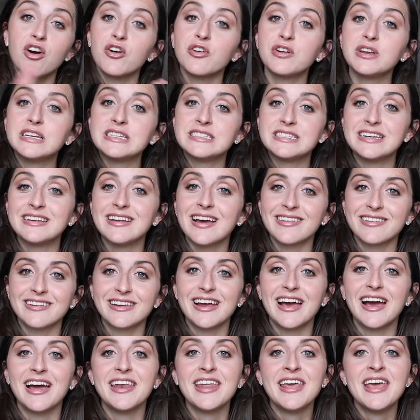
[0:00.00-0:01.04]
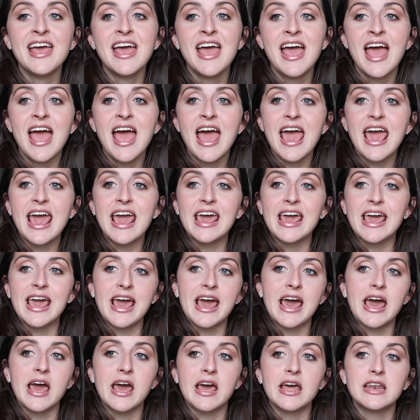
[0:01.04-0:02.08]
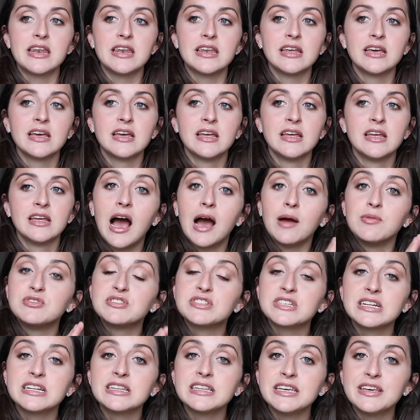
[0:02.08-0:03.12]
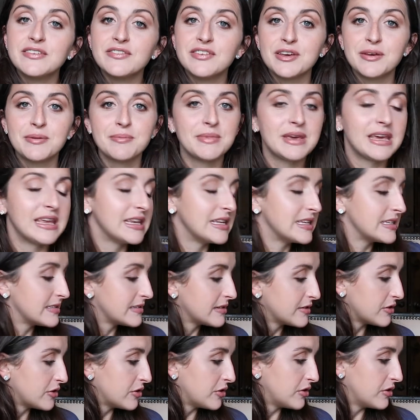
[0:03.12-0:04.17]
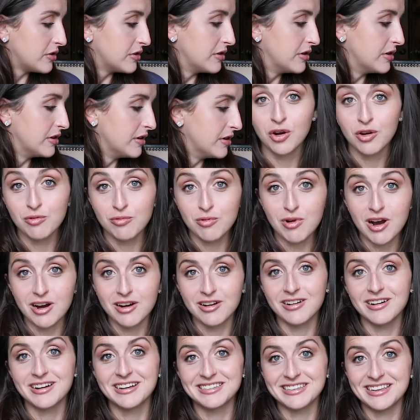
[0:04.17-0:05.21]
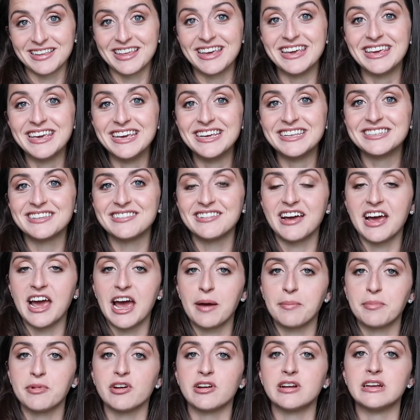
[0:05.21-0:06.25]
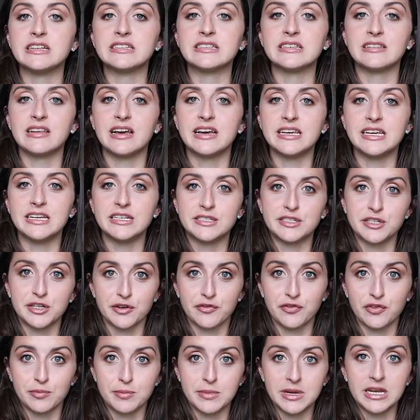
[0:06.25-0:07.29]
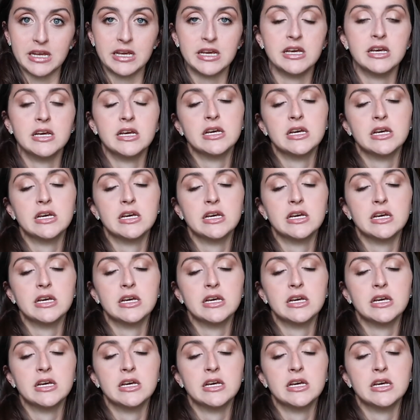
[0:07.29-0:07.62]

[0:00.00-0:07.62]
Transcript: already seen Adrian, and I'm just gonna leave him in his little rocker because I think he's a lot happier and it's a lot easier for me